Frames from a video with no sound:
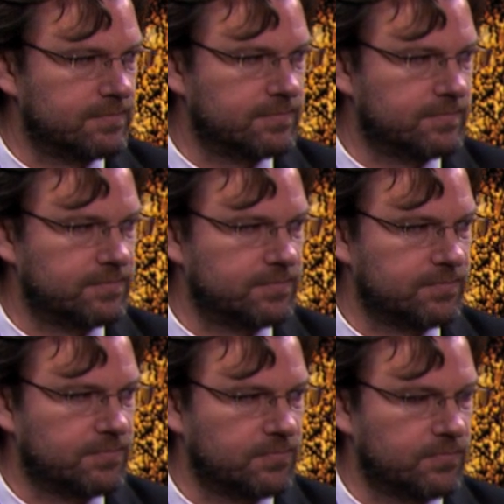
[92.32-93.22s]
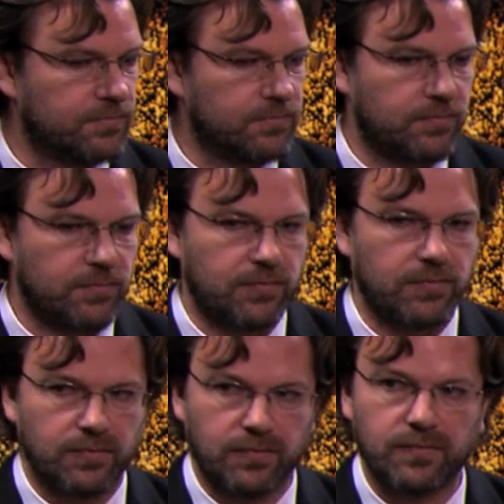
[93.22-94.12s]

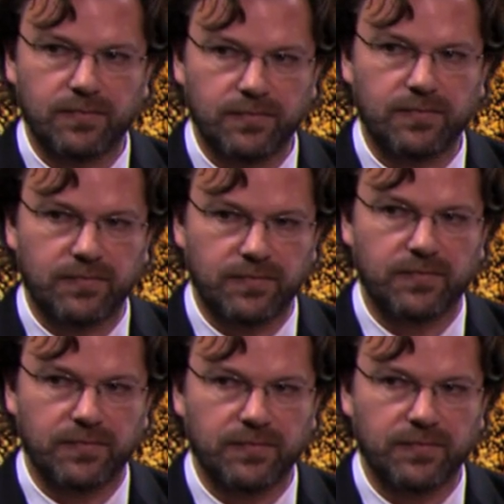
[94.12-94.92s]
The person shown says nothing.